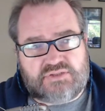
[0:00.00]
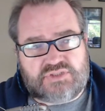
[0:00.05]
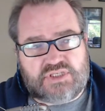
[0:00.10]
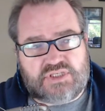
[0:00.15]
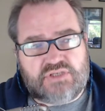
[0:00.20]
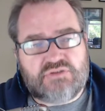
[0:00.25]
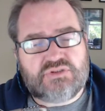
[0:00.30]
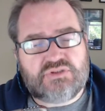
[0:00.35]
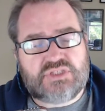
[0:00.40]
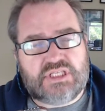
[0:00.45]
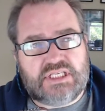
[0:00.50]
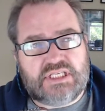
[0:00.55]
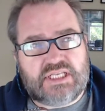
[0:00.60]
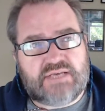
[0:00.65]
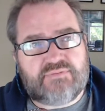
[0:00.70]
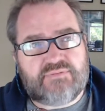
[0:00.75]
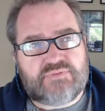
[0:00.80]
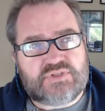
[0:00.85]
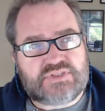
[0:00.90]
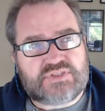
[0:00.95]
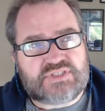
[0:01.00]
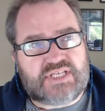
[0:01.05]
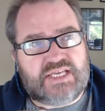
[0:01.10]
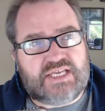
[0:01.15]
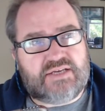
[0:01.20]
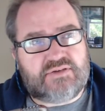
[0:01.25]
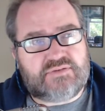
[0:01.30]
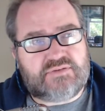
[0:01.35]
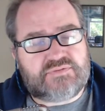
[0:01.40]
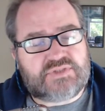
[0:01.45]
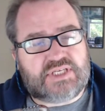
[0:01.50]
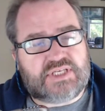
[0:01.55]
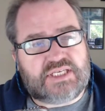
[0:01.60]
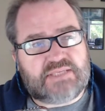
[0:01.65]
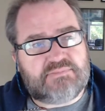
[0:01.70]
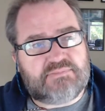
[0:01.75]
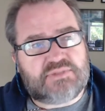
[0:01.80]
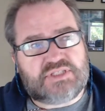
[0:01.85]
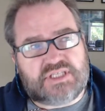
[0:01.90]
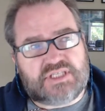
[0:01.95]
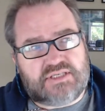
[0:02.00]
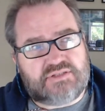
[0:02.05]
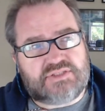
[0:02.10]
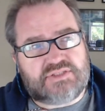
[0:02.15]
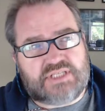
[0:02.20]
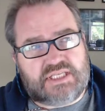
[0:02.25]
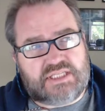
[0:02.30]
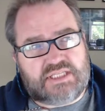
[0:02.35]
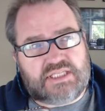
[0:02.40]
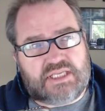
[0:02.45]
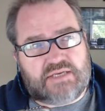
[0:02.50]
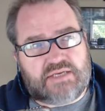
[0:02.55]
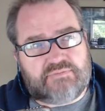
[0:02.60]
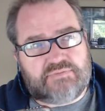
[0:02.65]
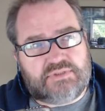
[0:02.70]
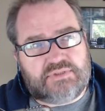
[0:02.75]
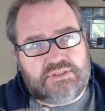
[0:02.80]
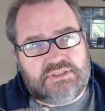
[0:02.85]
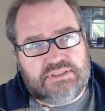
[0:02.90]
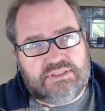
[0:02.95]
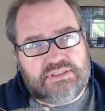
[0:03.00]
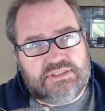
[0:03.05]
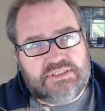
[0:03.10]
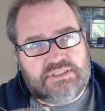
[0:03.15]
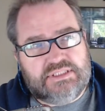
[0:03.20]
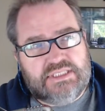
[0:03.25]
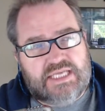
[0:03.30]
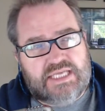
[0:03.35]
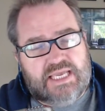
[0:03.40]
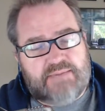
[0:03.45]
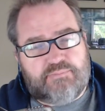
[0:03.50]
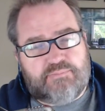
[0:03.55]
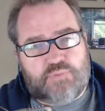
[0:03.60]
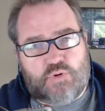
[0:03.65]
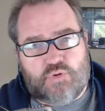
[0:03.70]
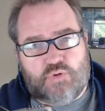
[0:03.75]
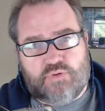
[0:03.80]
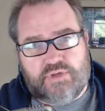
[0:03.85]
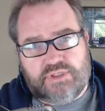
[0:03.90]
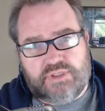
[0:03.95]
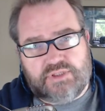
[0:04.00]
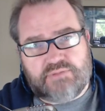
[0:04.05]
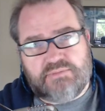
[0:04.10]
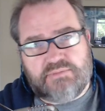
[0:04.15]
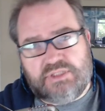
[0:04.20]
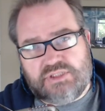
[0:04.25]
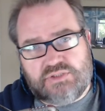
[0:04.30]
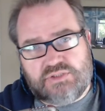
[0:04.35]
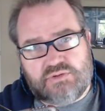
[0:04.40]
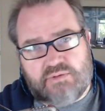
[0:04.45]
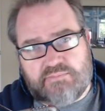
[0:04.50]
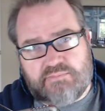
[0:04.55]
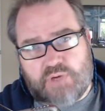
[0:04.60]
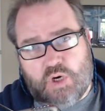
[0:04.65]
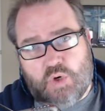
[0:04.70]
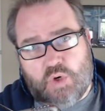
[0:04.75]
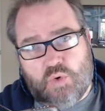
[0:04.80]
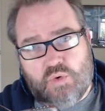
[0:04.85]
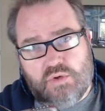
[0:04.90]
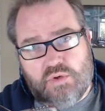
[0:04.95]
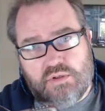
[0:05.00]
I used to love the sound of taking potatoes out of the oven and pouring them into a bowl,